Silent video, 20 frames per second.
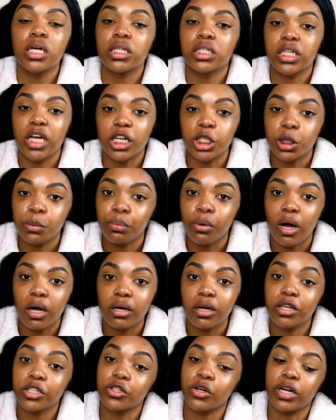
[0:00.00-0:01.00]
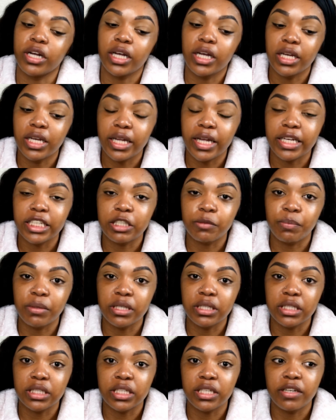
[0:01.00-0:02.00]
Tarte products are hella
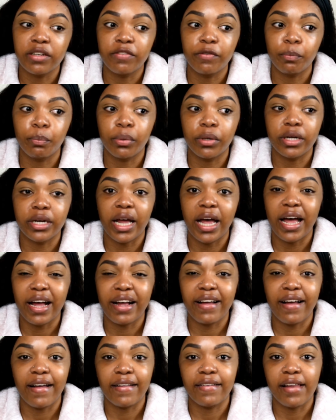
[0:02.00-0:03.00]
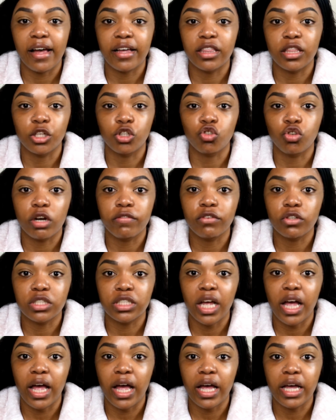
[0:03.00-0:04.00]
expensive, but I got like the travel
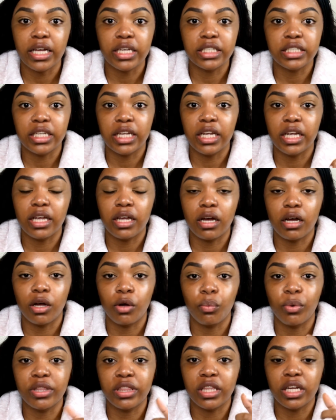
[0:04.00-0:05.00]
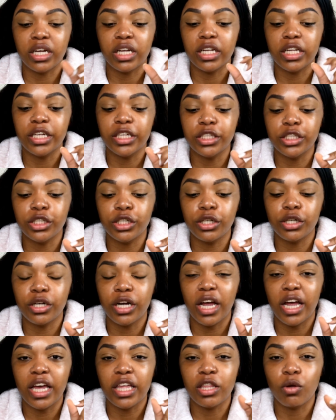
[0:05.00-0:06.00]
size with the cleanser
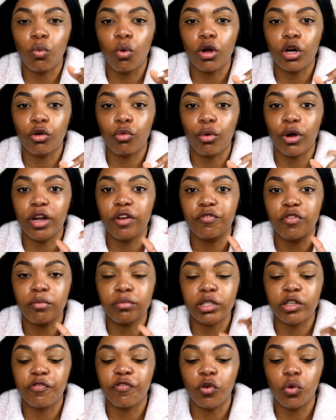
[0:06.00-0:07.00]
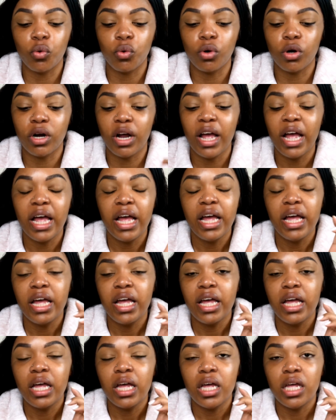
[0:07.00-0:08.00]
and the water cream from Sephora.
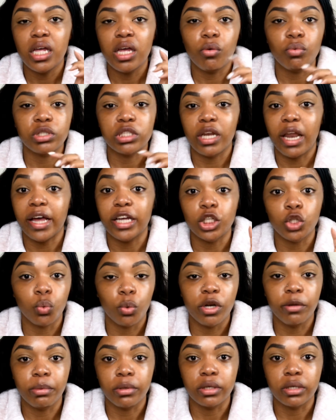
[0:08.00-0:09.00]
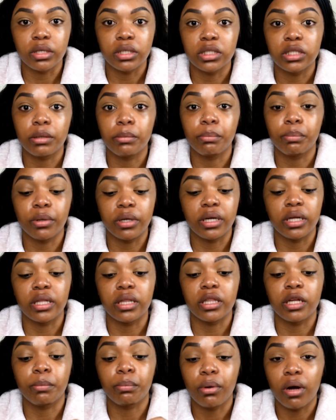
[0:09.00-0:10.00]
It was like 20 bucks,
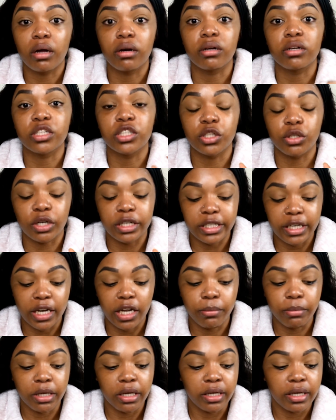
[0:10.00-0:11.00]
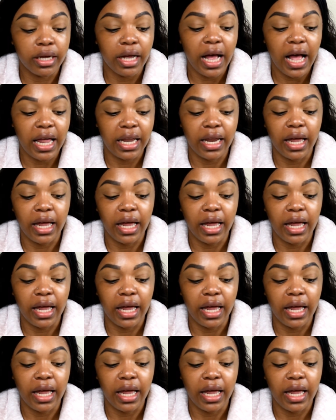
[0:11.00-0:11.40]
but their products are damn good. I